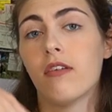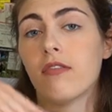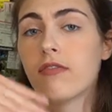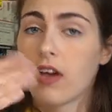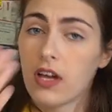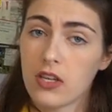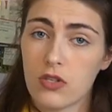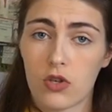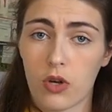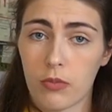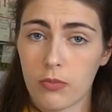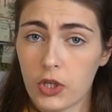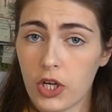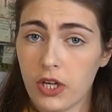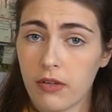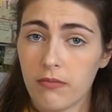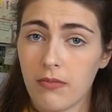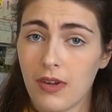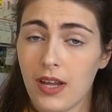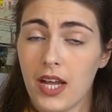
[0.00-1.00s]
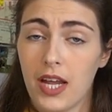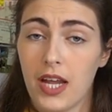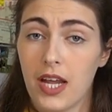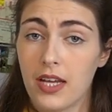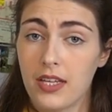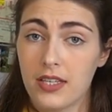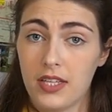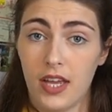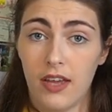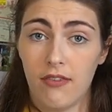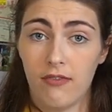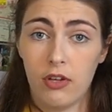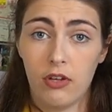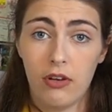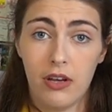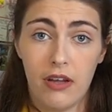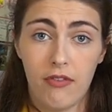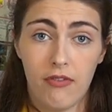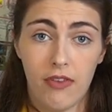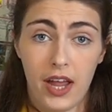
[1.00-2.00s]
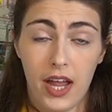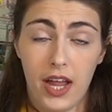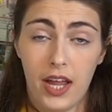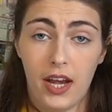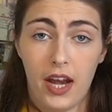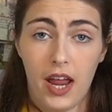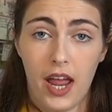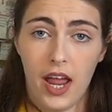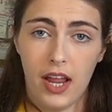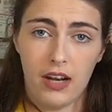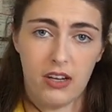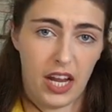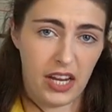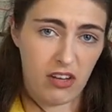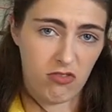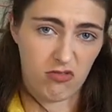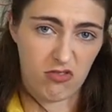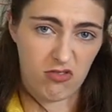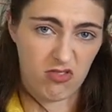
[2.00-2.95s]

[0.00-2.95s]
first option is if you live in like